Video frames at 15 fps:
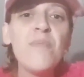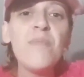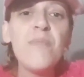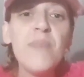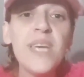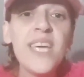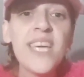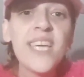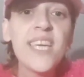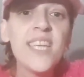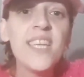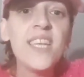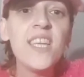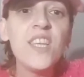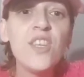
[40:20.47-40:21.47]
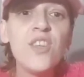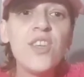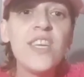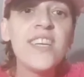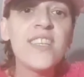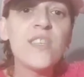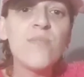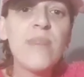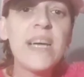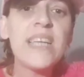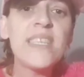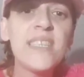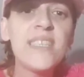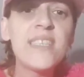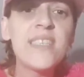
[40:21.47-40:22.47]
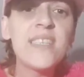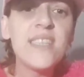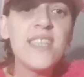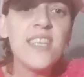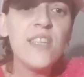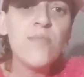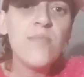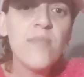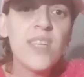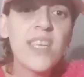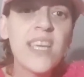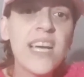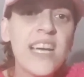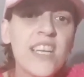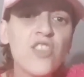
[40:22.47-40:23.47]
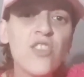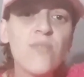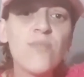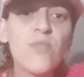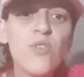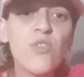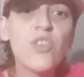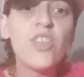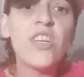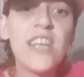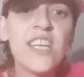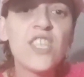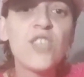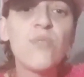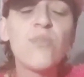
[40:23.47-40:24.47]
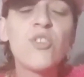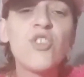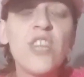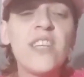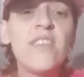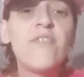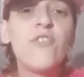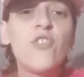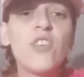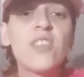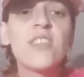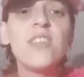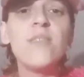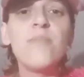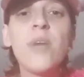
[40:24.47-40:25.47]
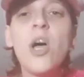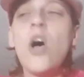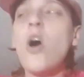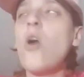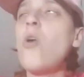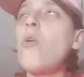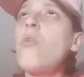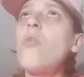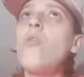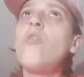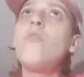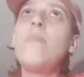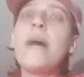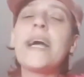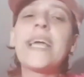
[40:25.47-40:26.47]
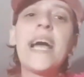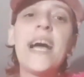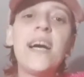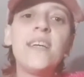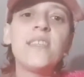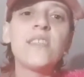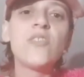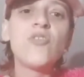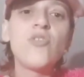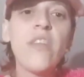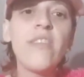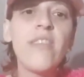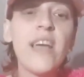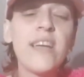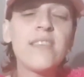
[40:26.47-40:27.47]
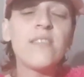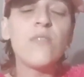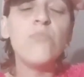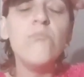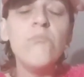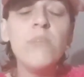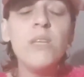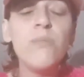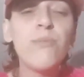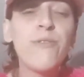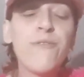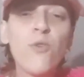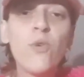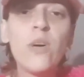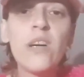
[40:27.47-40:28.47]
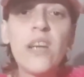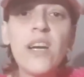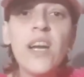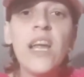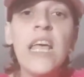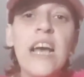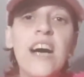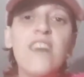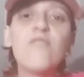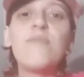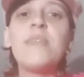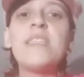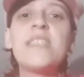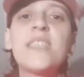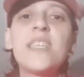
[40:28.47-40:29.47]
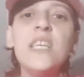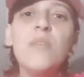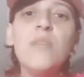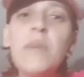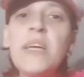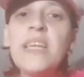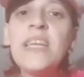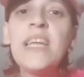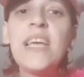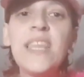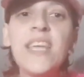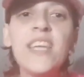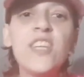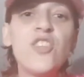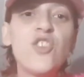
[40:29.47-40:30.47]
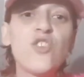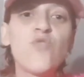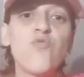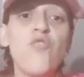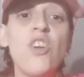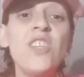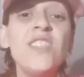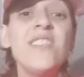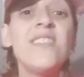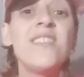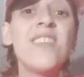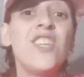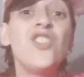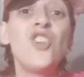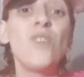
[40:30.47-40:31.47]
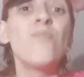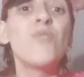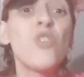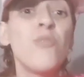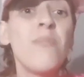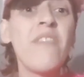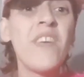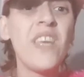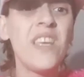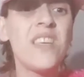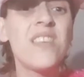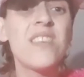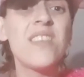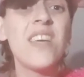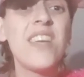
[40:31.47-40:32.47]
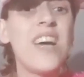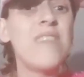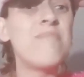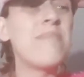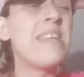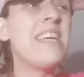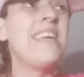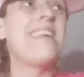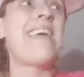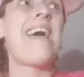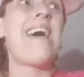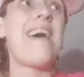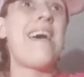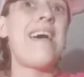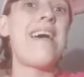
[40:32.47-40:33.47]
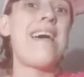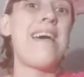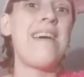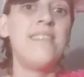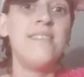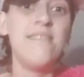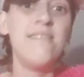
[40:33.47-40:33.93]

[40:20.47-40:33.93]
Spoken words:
Megan, you heard Maddie scream. The cat jumped on her as she was trying to fall asleep. Oh, my cat has done that to me before. I've been sleeping and then it just runs and jumps on my face and I'm like, ah!